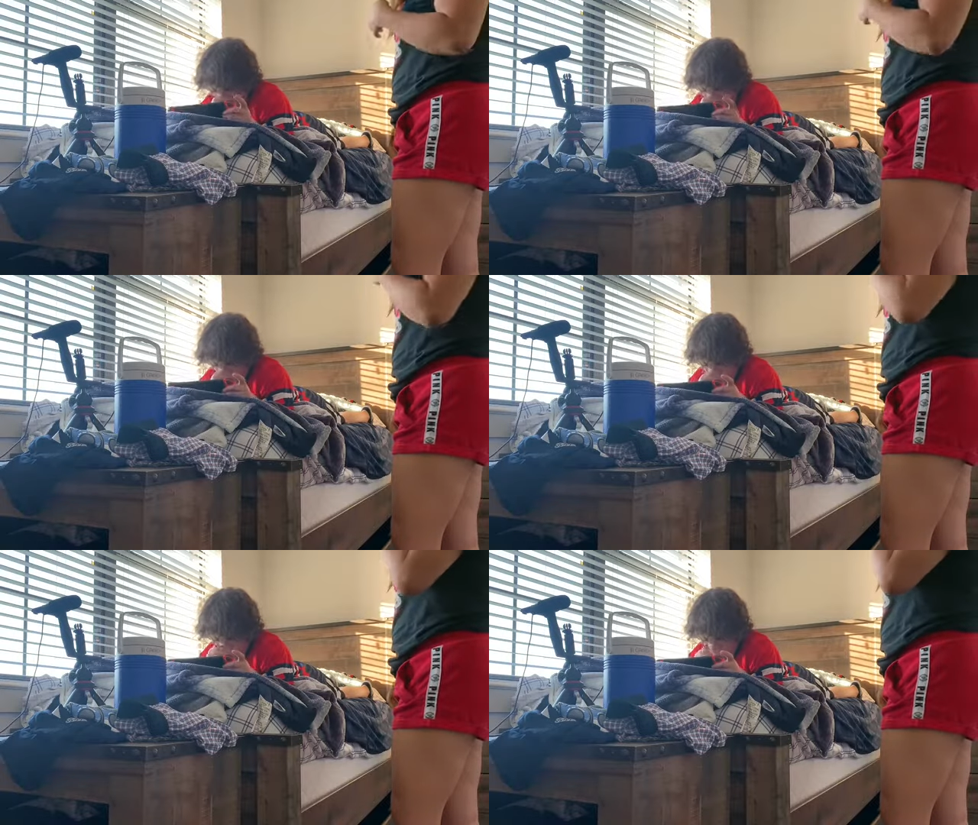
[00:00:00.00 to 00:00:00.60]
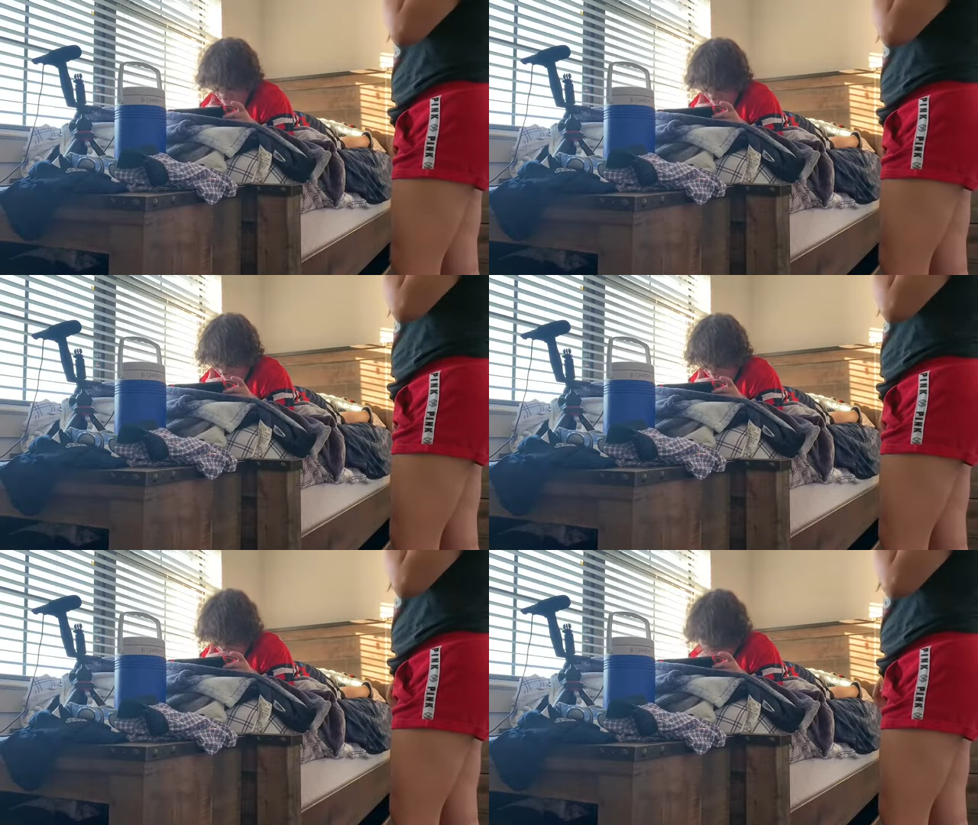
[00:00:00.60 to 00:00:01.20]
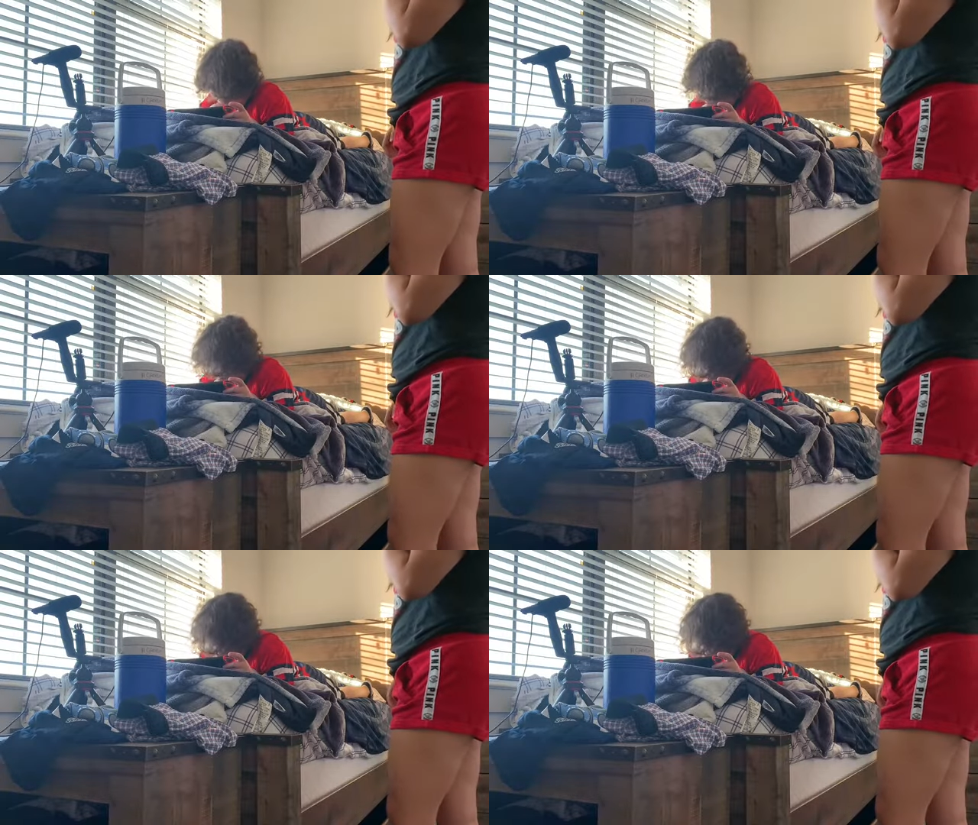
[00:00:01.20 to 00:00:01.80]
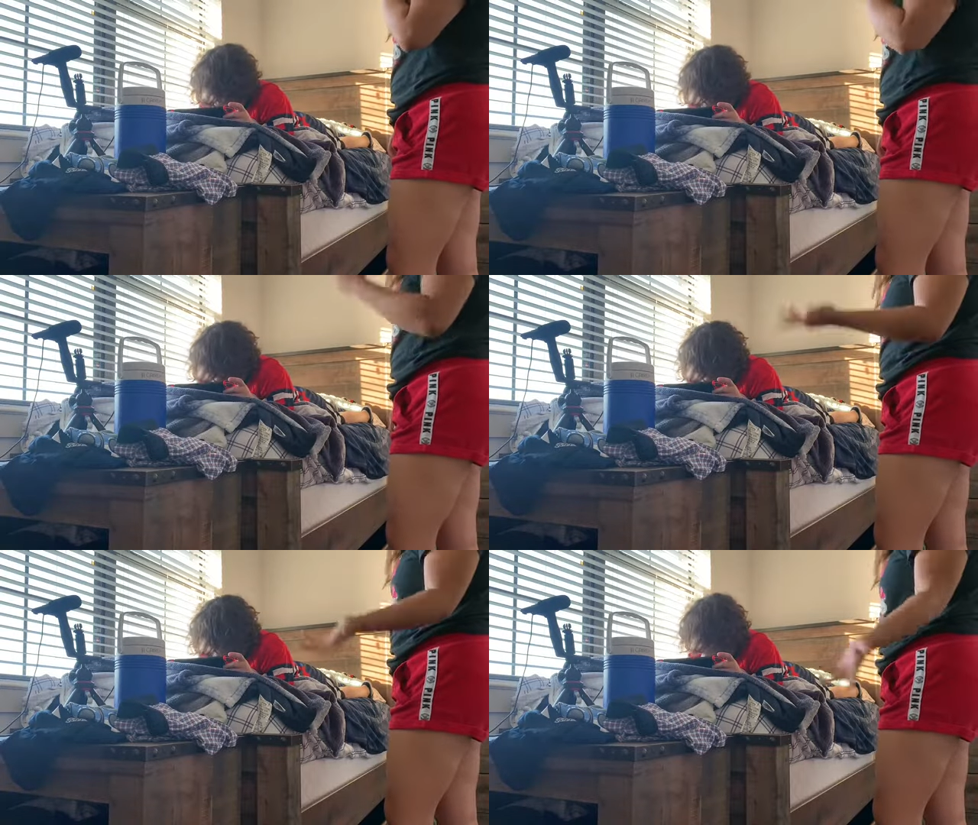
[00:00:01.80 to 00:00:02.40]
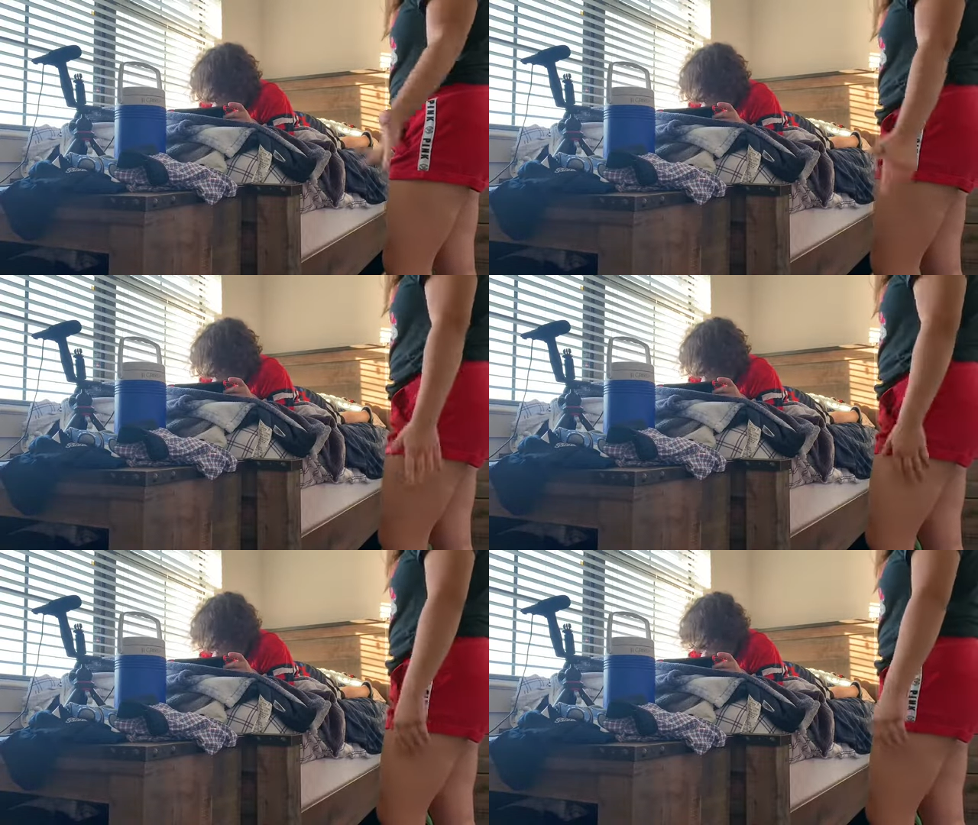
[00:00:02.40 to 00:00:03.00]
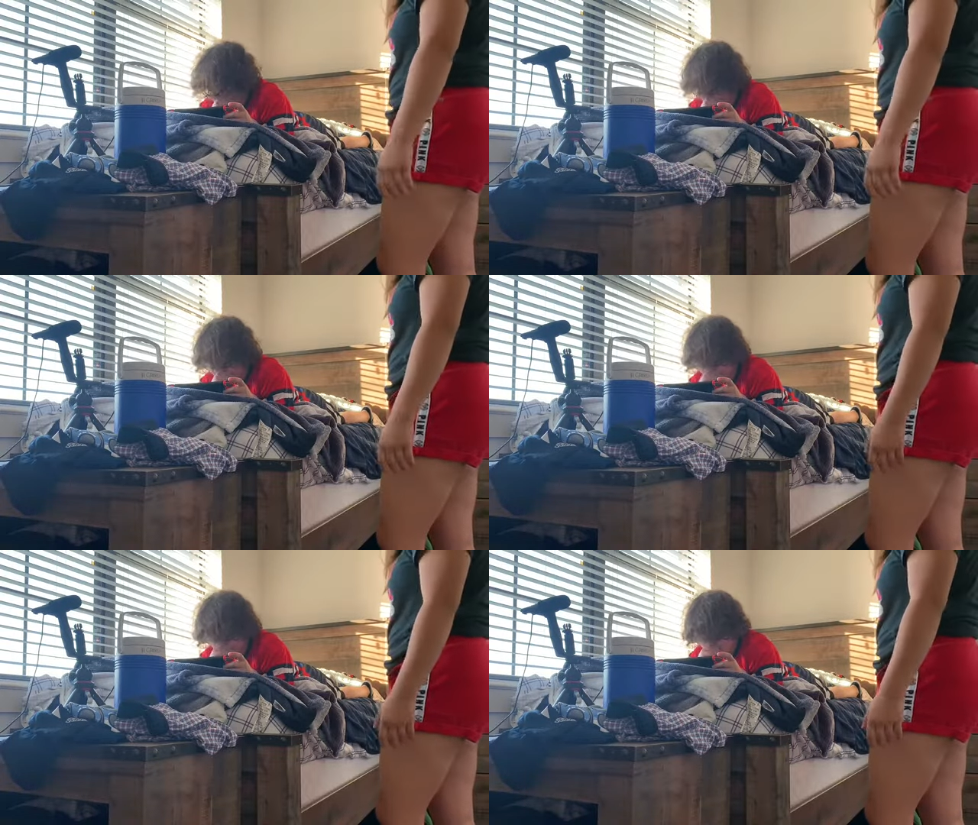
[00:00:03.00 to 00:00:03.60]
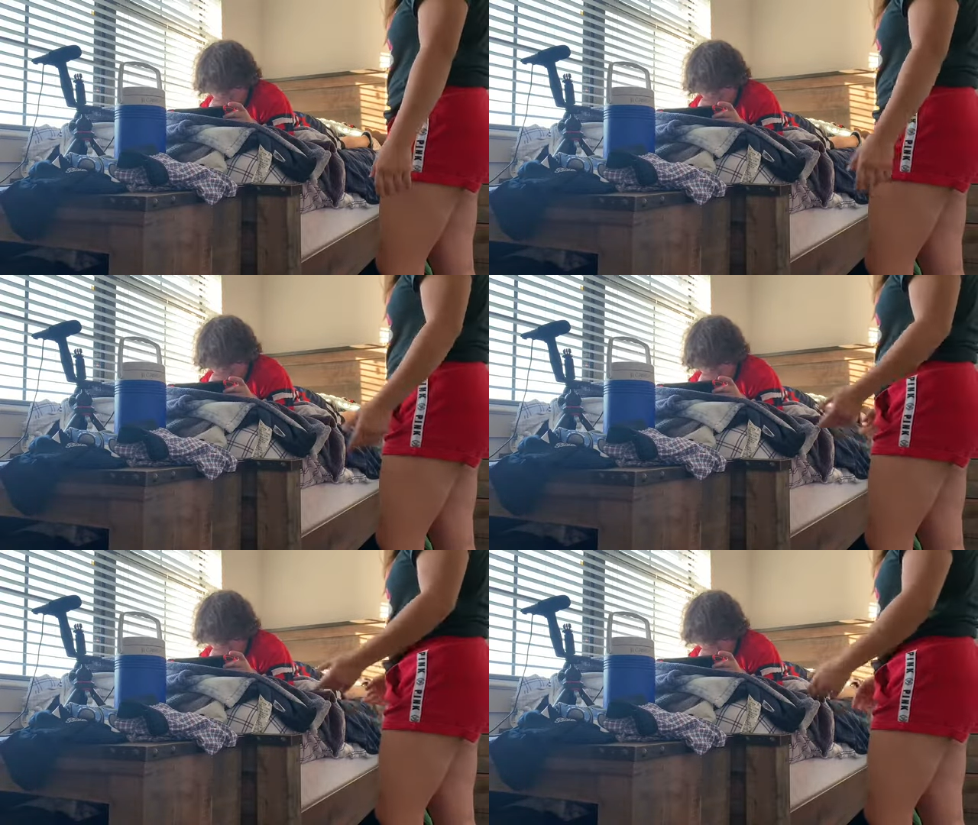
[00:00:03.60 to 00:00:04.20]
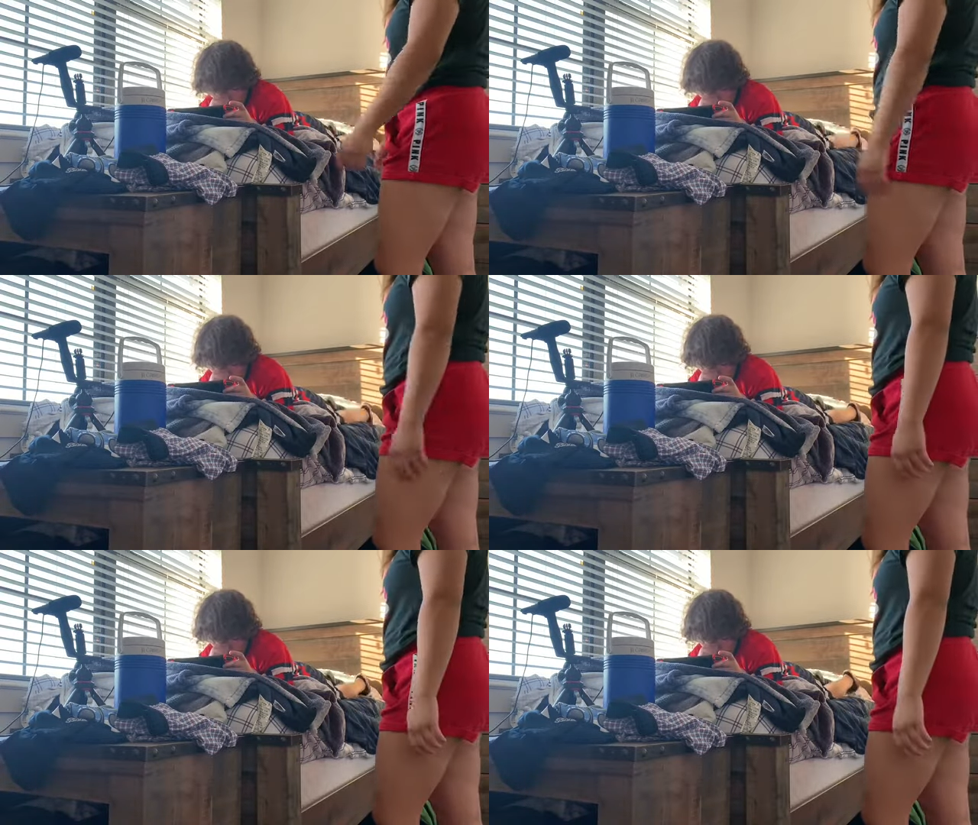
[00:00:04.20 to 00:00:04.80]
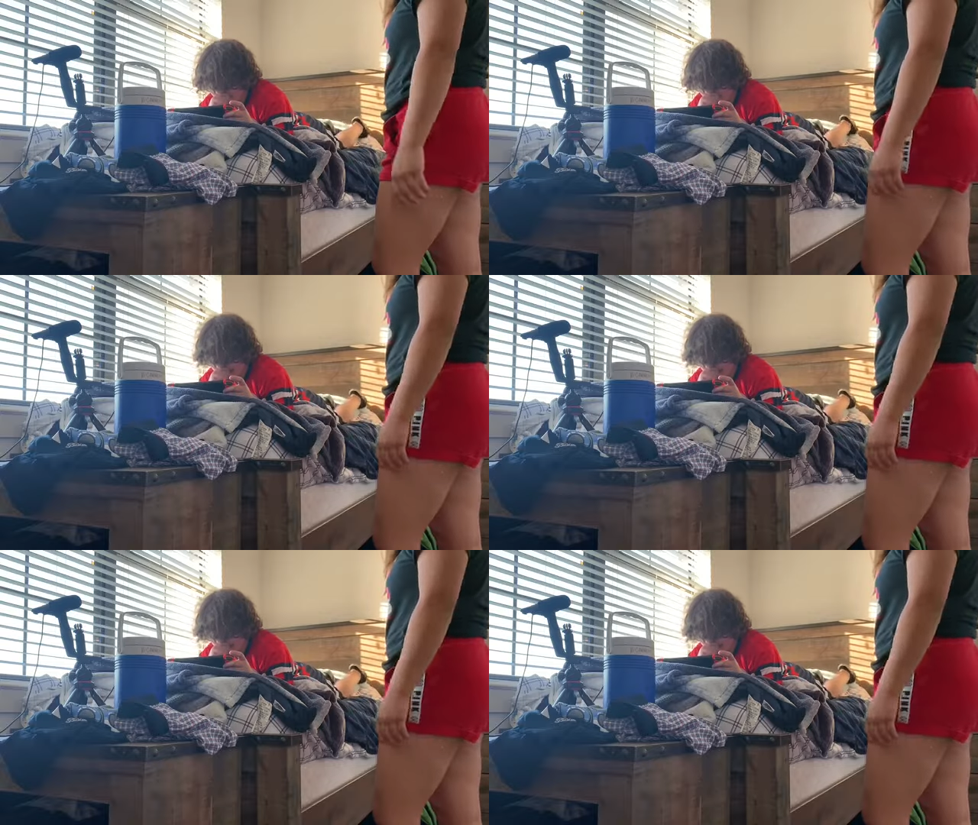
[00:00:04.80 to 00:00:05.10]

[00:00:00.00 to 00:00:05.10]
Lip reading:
(no speaker visible)